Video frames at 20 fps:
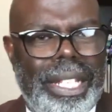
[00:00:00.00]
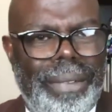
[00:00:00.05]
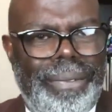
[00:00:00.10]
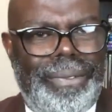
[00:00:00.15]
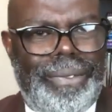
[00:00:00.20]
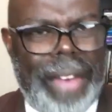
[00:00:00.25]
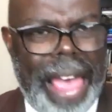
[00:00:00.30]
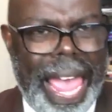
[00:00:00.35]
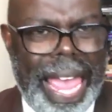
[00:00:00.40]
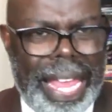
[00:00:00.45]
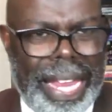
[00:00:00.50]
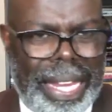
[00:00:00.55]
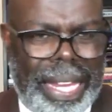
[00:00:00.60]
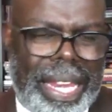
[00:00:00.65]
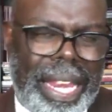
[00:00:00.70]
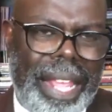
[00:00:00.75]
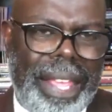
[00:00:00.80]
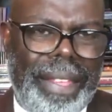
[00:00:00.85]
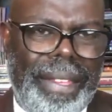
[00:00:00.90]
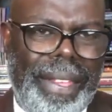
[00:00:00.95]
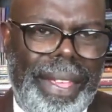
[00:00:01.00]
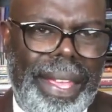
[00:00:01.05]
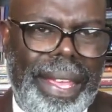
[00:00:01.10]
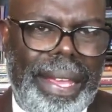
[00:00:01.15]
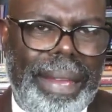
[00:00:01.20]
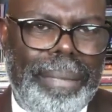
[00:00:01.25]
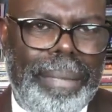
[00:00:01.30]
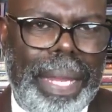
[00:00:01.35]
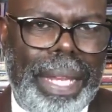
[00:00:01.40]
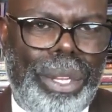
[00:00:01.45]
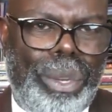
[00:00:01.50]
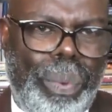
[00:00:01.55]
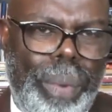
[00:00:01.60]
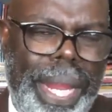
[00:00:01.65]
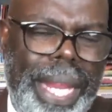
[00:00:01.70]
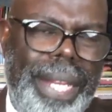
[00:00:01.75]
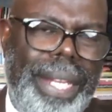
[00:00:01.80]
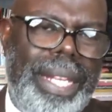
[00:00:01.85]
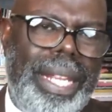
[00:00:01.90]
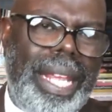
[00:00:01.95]
a fight
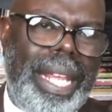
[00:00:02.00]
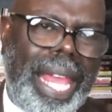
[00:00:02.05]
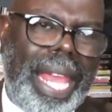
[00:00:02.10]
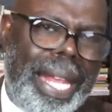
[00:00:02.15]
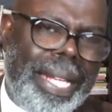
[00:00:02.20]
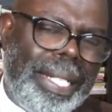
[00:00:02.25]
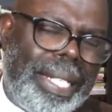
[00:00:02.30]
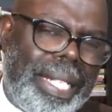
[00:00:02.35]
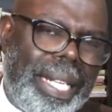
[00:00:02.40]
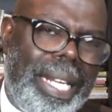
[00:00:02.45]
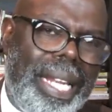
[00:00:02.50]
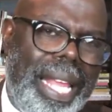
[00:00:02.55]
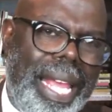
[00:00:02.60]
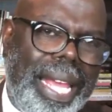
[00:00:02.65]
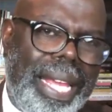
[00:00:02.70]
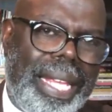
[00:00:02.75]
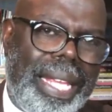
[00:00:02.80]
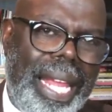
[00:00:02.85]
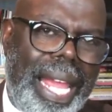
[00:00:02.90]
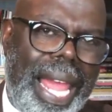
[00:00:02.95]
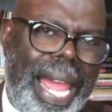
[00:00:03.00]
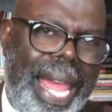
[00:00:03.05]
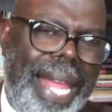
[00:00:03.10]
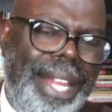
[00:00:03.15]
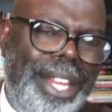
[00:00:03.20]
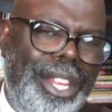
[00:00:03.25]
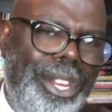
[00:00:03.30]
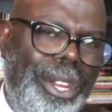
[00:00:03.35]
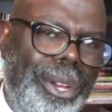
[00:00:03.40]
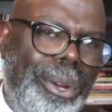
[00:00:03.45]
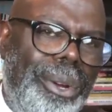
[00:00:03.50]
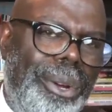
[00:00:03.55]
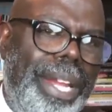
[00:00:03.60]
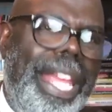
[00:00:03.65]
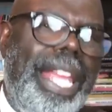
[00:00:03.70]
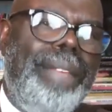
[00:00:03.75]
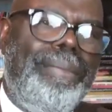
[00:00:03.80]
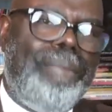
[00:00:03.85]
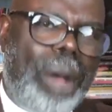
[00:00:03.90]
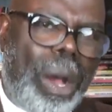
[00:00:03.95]
between the intellect and your
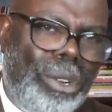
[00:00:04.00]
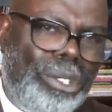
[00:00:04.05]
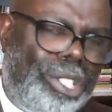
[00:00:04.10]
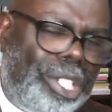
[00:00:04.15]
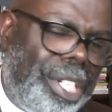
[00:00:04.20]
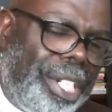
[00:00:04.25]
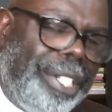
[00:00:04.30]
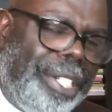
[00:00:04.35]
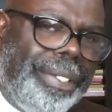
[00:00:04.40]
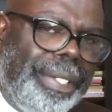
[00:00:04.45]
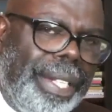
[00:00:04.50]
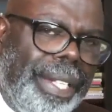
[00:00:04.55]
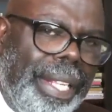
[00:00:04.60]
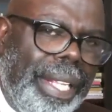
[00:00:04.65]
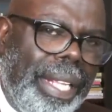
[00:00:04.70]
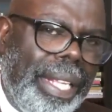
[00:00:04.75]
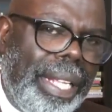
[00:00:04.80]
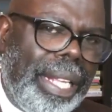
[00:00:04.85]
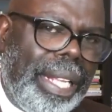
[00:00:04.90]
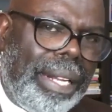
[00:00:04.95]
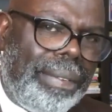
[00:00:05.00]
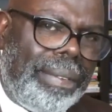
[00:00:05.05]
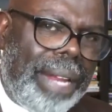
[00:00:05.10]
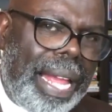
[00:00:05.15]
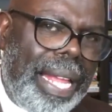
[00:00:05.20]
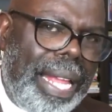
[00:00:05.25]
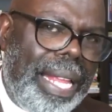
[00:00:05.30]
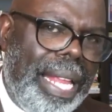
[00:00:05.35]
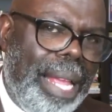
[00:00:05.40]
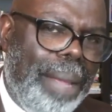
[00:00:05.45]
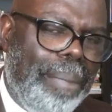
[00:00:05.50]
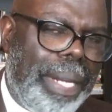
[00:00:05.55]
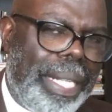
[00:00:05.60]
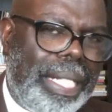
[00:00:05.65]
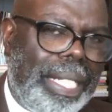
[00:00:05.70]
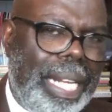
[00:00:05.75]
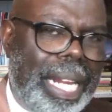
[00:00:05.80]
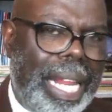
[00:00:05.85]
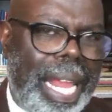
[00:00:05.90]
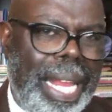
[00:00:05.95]
emotion. All right?
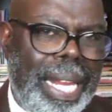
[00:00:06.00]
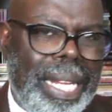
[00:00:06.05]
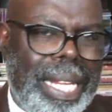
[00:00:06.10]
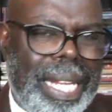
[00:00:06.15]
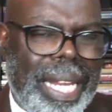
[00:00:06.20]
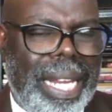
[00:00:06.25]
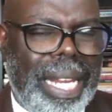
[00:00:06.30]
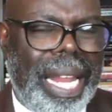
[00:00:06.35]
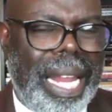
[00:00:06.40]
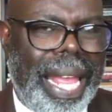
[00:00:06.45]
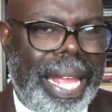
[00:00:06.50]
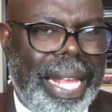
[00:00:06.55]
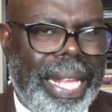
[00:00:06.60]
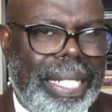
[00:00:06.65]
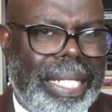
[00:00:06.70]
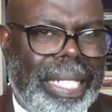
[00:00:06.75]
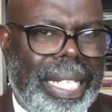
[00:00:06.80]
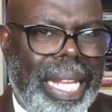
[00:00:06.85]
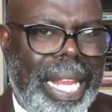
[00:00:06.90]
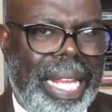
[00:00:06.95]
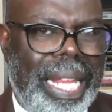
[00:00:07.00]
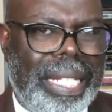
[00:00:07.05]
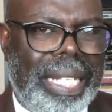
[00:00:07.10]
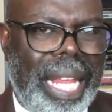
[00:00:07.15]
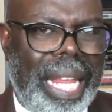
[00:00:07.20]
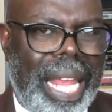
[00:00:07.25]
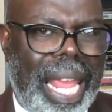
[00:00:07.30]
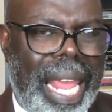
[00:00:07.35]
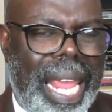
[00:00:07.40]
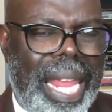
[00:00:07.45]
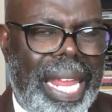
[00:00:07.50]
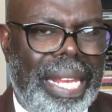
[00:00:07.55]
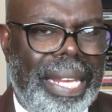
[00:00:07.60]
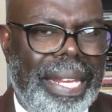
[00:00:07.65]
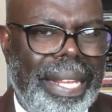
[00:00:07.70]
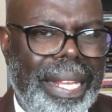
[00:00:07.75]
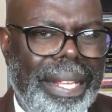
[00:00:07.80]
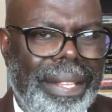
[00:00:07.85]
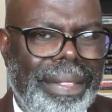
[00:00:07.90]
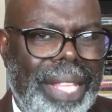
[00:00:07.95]
But the intellect says, hey,
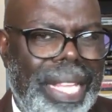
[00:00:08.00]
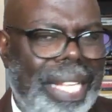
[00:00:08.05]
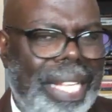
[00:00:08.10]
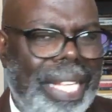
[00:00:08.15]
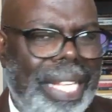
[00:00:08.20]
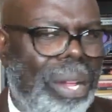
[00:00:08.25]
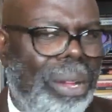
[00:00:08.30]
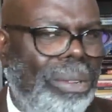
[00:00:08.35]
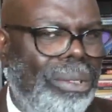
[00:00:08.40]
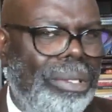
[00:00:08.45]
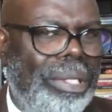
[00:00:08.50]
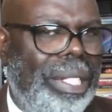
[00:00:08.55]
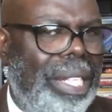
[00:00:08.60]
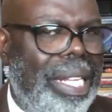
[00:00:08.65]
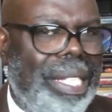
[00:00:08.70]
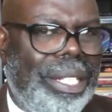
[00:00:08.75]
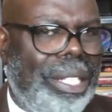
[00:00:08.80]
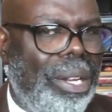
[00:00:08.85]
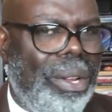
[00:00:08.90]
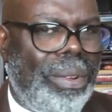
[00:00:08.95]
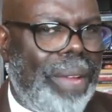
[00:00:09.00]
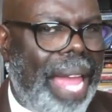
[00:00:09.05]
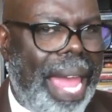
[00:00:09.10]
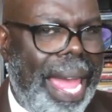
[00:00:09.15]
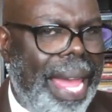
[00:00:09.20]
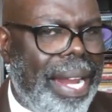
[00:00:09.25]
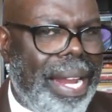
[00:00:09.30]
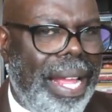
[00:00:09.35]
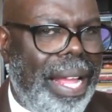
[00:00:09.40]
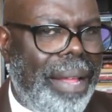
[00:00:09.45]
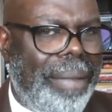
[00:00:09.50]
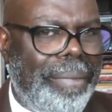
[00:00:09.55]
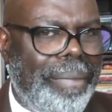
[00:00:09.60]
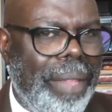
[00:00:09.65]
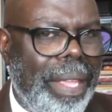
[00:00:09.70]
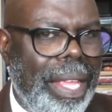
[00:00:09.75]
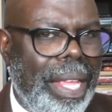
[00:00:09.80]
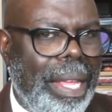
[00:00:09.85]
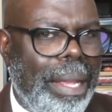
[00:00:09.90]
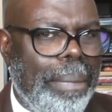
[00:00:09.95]
this don't add
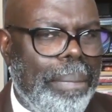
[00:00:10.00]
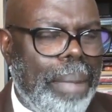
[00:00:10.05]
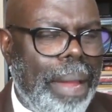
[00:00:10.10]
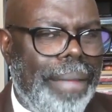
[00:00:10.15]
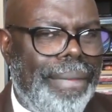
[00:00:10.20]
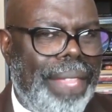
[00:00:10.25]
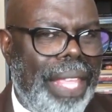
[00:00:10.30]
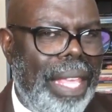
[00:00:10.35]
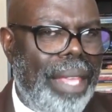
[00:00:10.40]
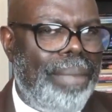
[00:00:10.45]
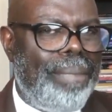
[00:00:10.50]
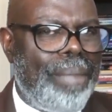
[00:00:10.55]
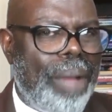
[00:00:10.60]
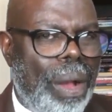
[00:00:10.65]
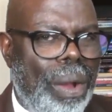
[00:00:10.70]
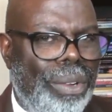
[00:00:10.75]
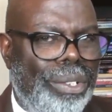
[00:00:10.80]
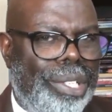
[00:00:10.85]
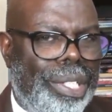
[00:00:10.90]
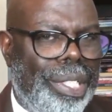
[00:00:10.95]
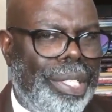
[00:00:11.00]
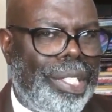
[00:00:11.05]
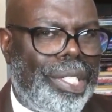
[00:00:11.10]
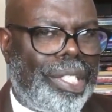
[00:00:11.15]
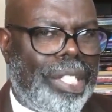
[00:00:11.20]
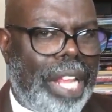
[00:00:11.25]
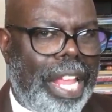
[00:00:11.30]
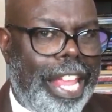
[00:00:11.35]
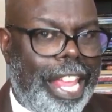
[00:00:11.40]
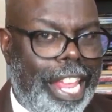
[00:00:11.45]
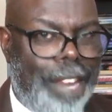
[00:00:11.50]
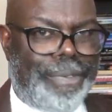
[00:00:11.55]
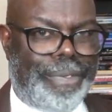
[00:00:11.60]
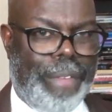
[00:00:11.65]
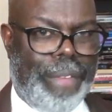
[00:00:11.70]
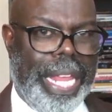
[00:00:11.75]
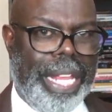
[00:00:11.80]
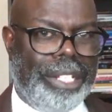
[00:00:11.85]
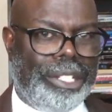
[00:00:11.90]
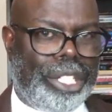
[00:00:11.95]
up. But the emotions are saying, it
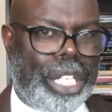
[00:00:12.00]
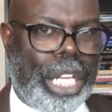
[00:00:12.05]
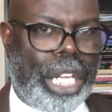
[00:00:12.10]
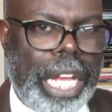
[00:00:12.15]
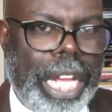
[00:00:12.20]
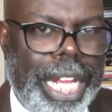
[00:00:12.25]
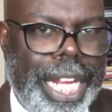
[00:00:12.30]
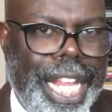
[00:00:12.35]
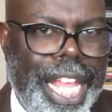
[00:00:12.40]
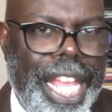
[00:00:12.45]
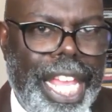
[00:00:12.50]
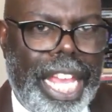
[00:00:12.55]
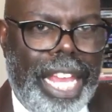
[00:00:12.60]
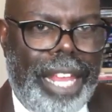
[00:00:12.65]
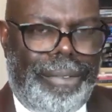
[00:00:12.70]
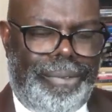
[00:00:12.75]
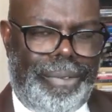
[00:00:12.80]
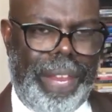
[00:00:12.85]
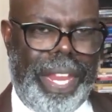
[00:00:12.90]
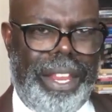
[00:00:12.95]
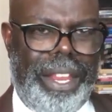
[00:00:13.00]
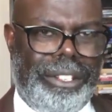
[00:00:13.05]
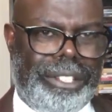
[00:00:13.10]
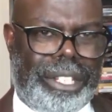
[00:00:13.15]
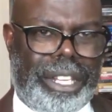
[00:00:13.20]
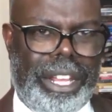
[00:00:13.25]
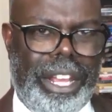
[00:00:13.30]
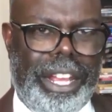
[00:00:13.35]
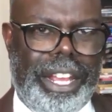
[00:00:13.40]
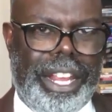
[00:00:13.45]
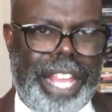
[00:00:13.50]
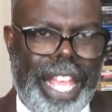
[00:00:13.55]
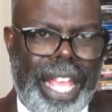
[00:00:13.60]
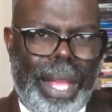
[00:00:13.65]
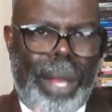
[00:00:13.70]
feels good. It feels good.